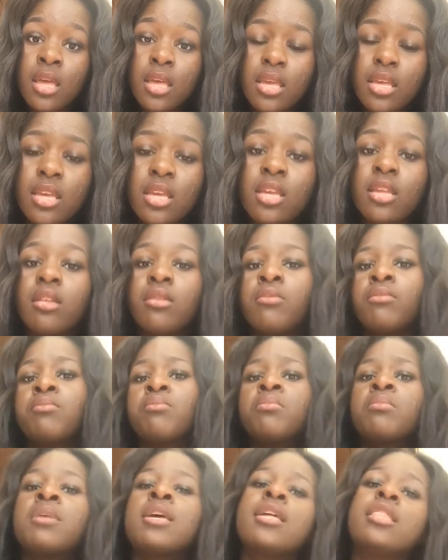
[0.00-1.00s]
it can
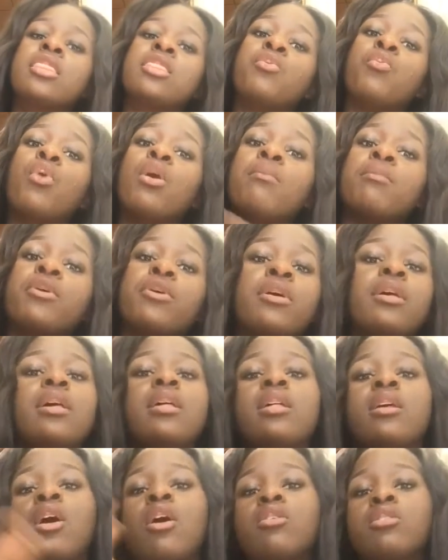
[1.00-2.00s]
hit one mirror
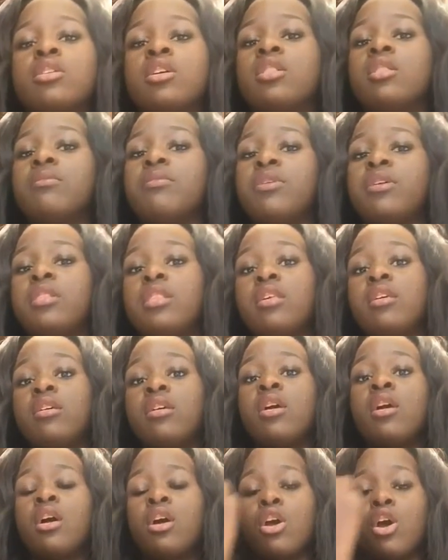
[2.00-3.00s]
and go to the other mirror and
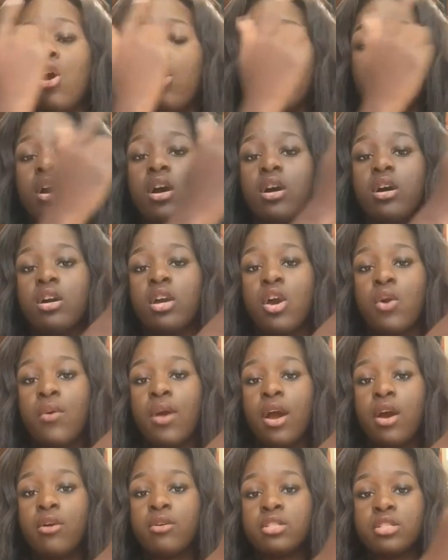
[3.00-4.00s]
then
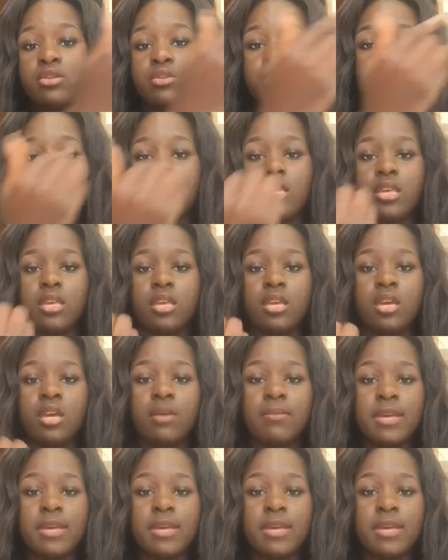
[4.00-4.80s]
go out, so then it can